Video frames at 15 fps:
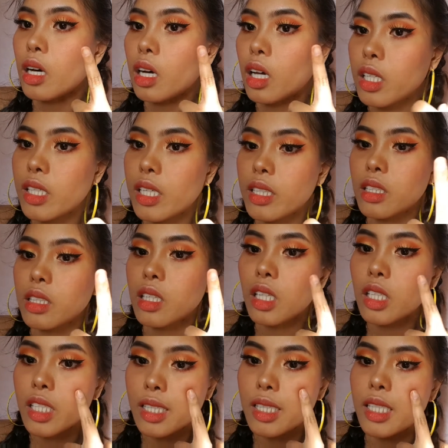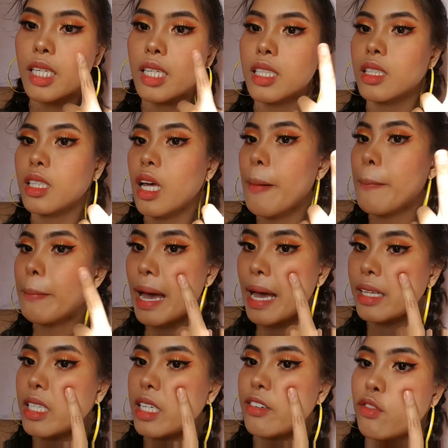Color Red, Color Tint,
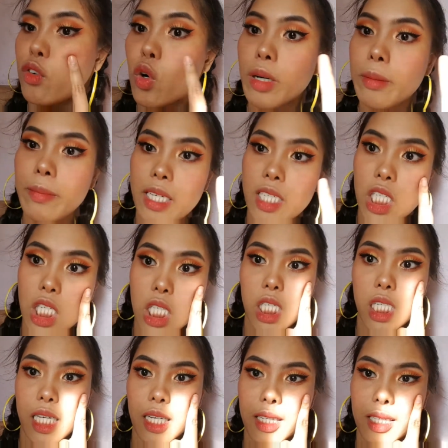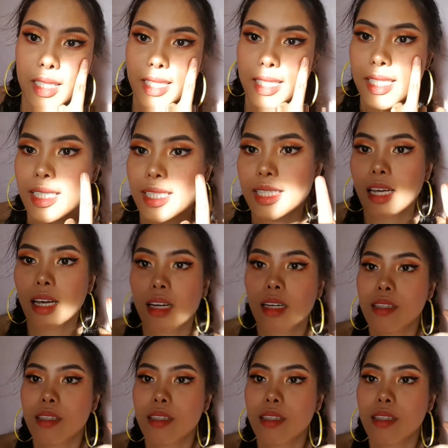Maddie for my cheeks.